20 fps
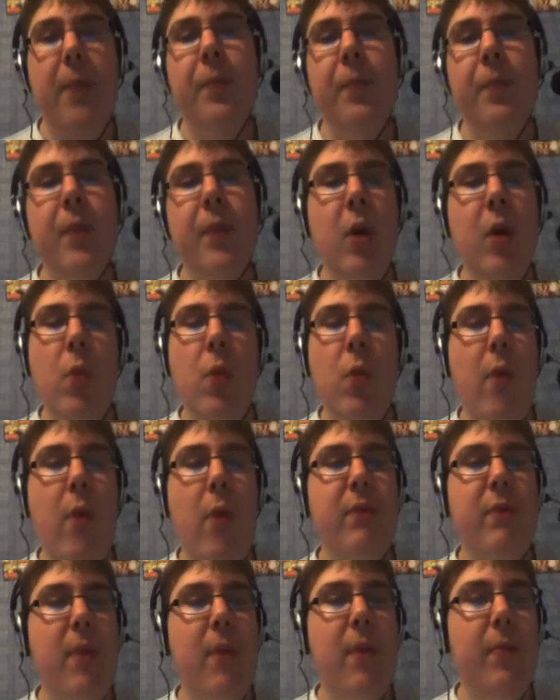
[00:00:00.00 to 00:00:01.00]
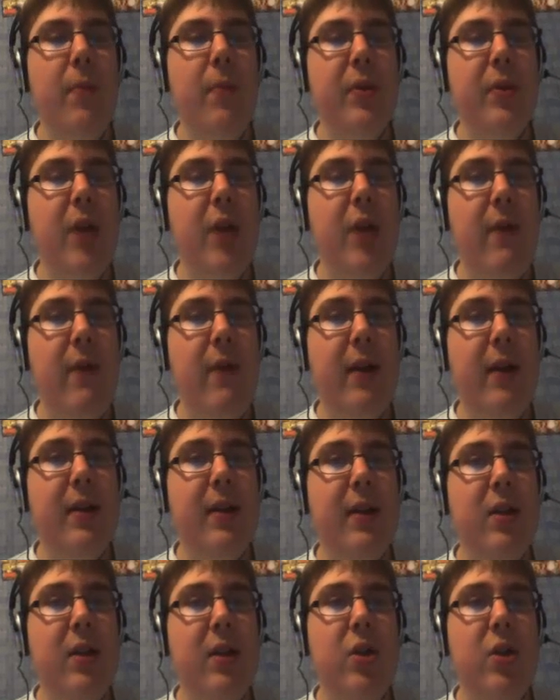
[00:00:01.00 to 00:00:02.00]
of the game, whereas
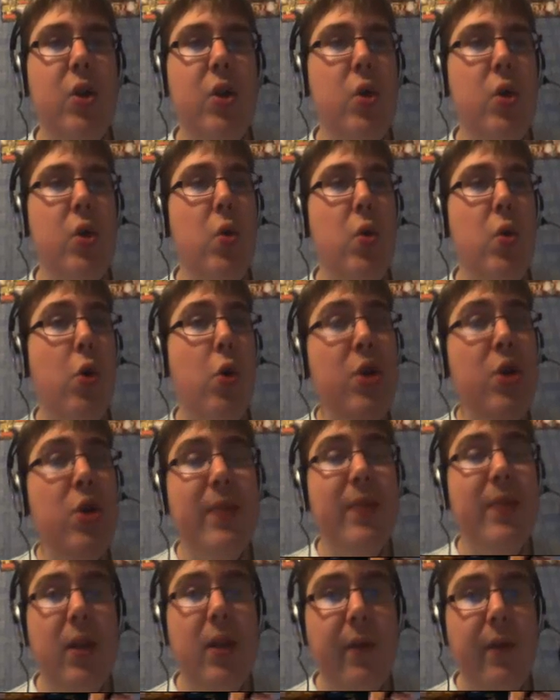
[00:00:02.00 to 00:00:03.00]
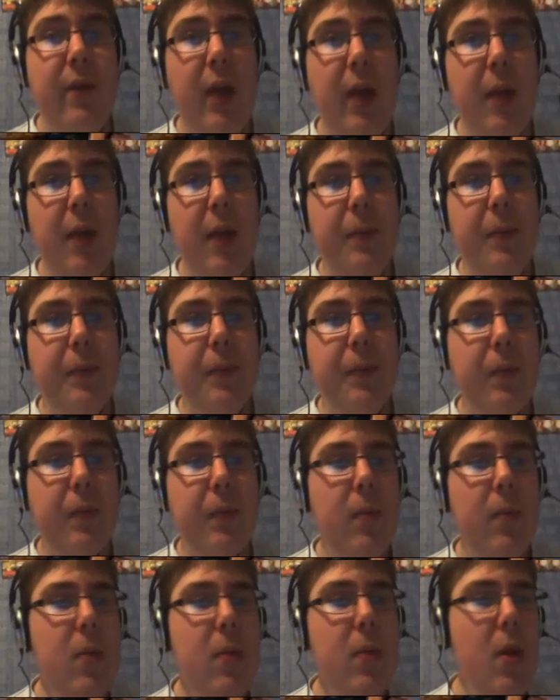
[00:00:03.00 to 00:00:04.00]
members have access to 100% of the
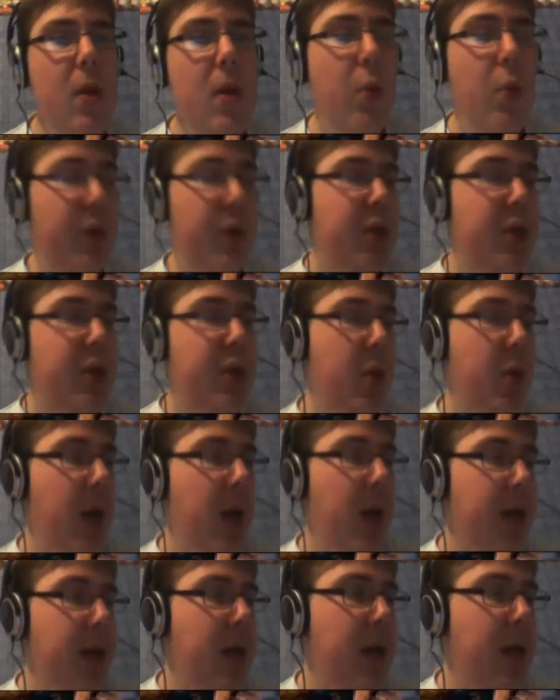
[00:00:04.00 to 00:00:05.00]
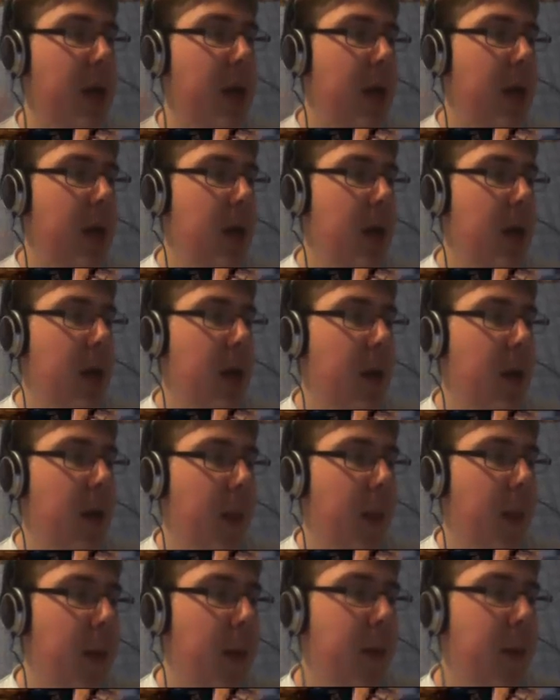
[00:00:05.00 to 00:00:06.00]
game. But they do that.
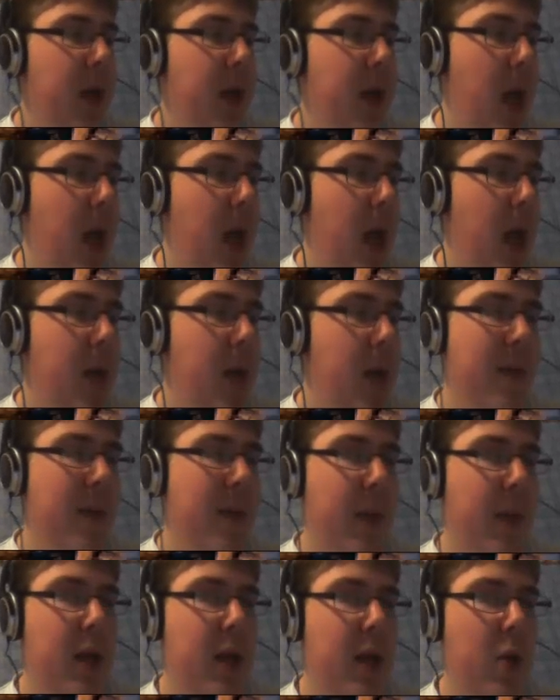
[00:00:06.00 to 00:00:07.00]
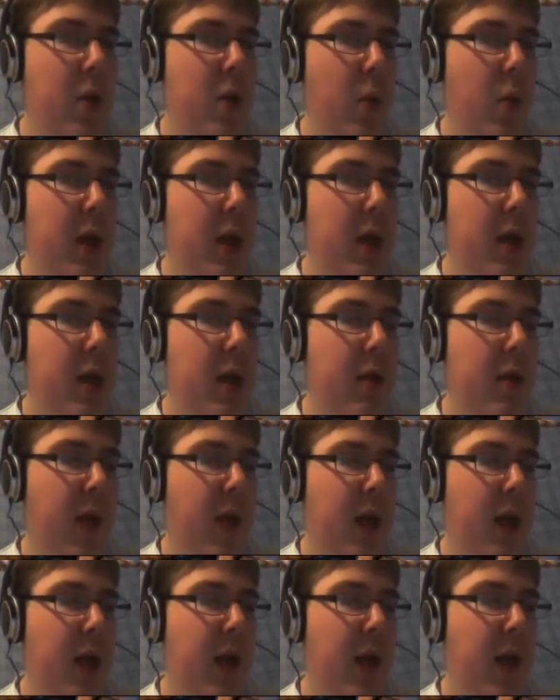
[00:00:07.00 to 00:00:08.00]
That might be a better
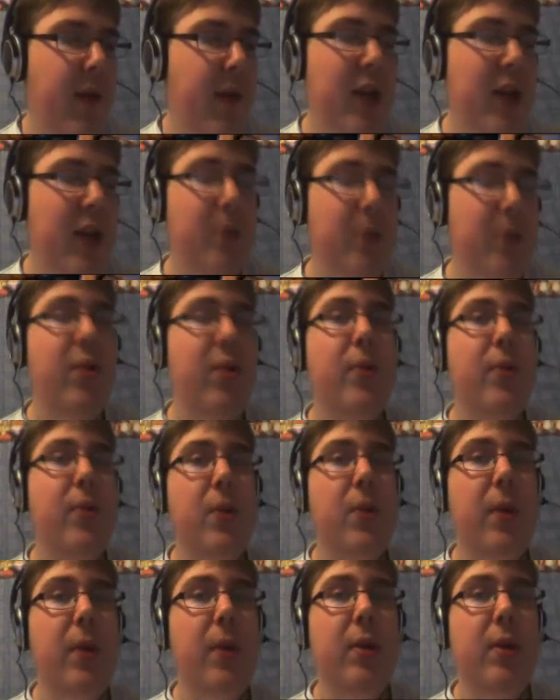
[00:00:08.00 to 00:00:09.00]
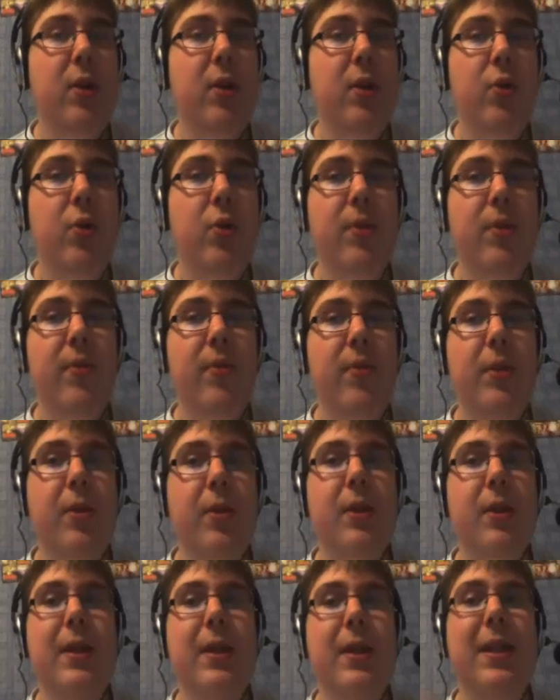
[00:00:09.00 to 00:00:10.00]
way than having a subscription, because
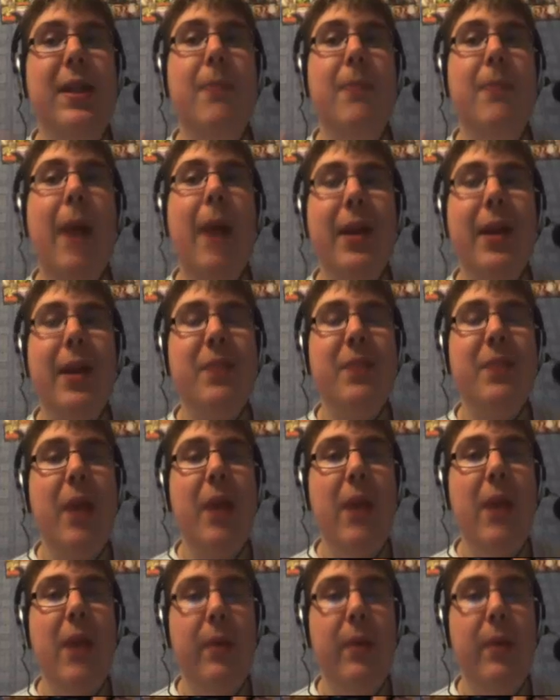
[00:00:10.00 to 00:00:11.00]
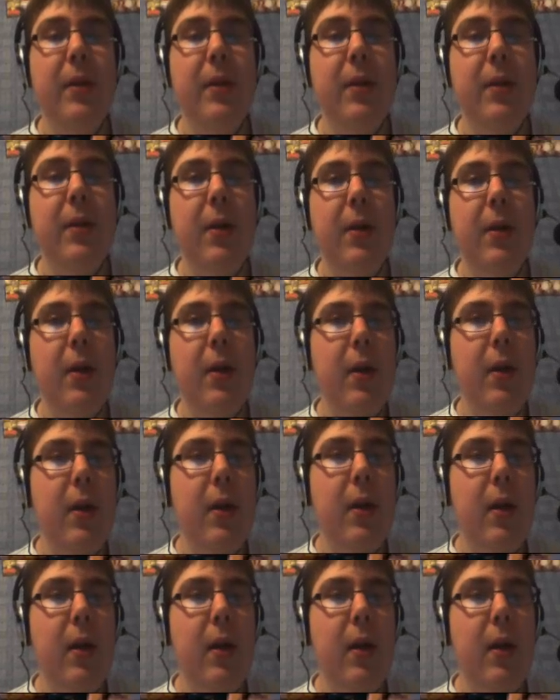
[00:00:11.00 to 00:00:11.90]
subscription demands payment.